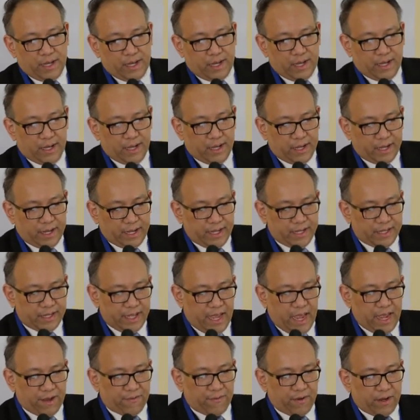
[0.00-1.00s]
in
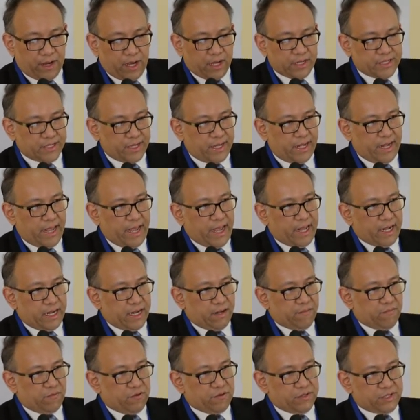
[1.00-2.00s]
the agricultural land
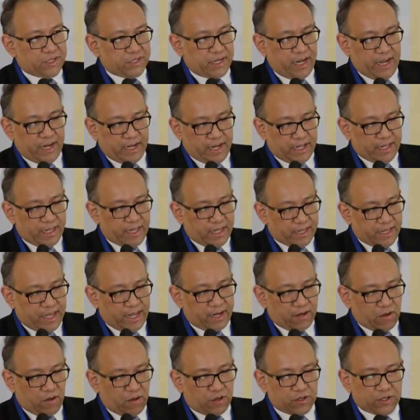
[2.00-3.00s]
in Mon State, and then
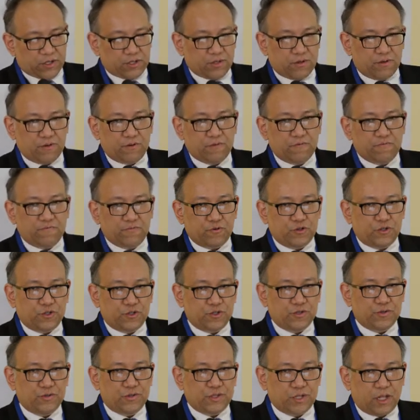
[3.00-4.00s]
that also
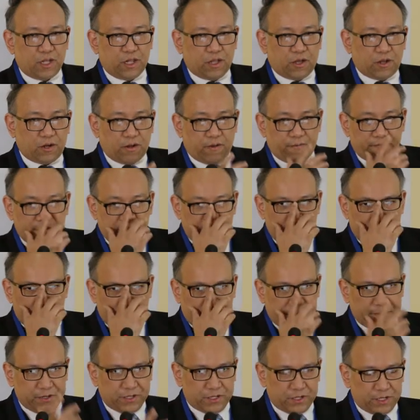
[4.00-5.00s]
produced a lot of
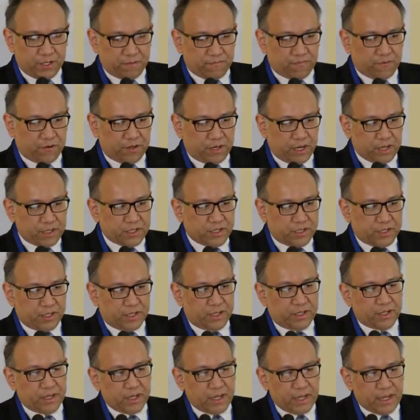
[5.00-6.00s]
inefficient
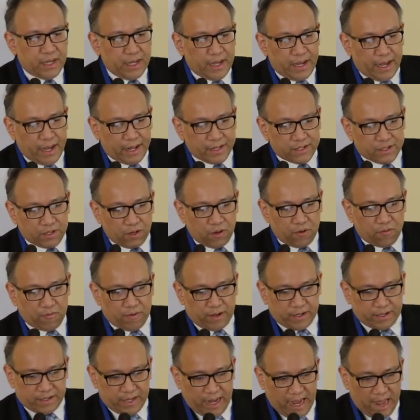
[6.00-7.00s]
production. And so
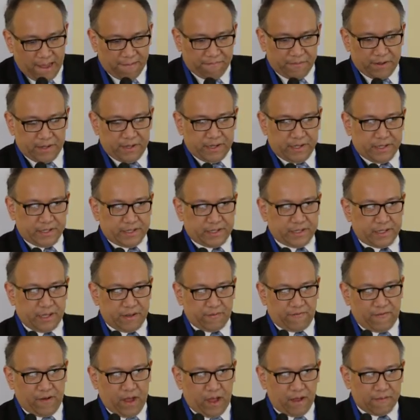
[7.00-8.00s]
what happened is
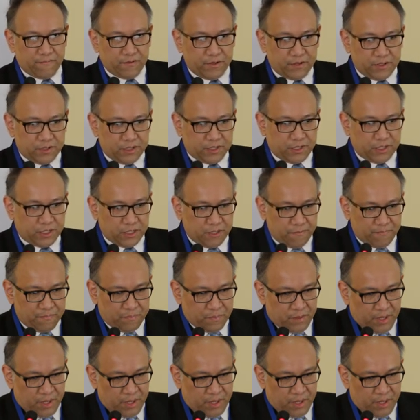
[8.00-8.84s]
the farmers,